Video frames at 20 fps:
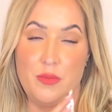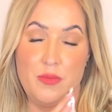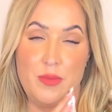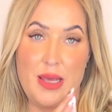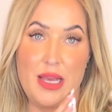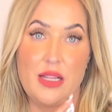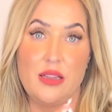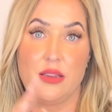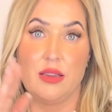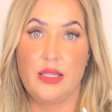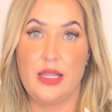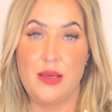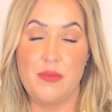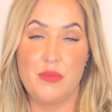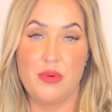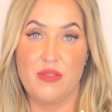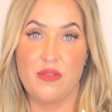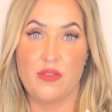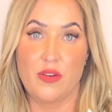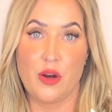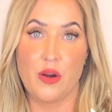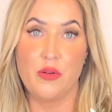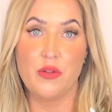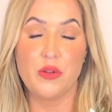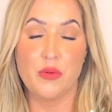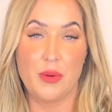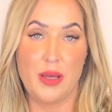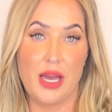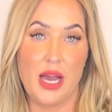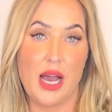big leap of
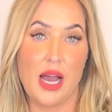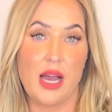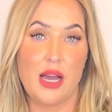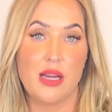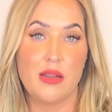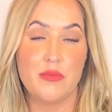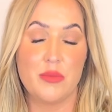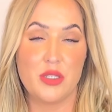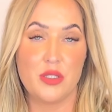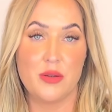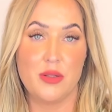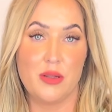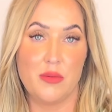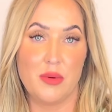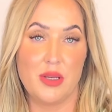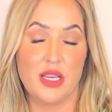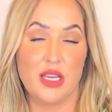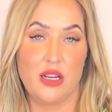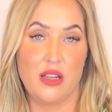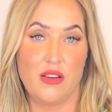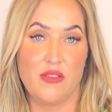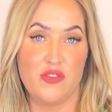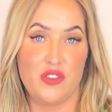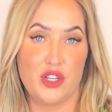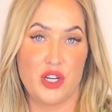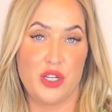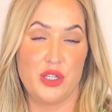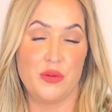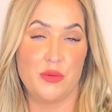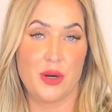growth we had between the beginning of
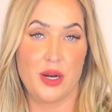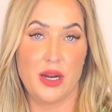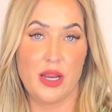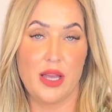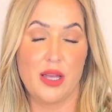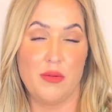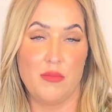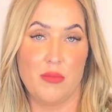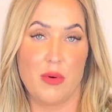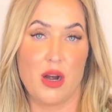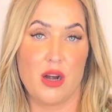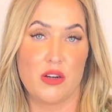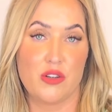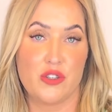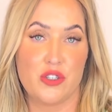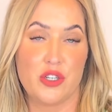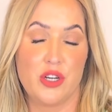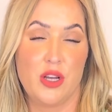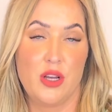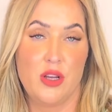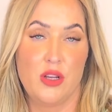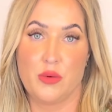January and March.